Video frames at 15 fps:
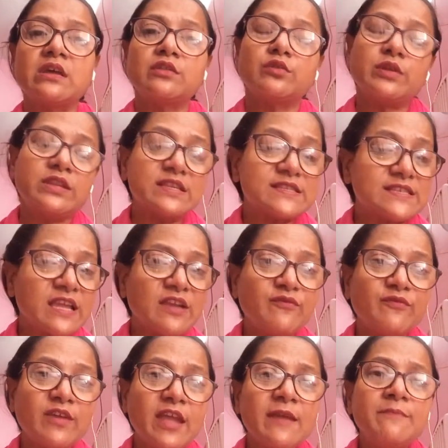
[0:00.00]
So in the
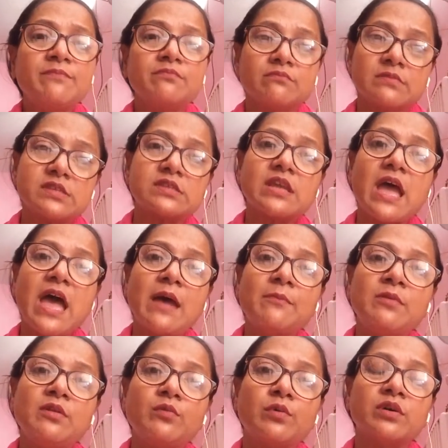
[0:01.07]
same way, Mr.
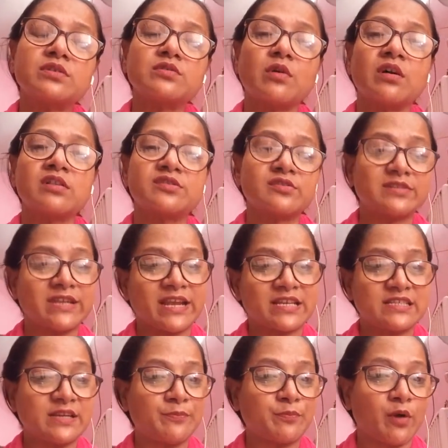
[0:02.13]
Hamill was also
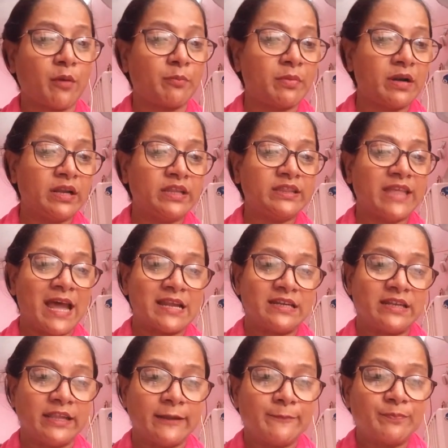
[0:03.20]
decked up properly that
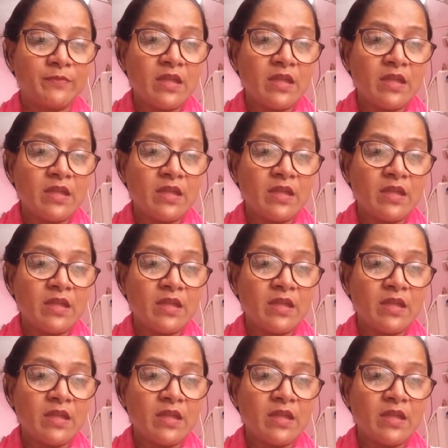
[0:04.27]
day.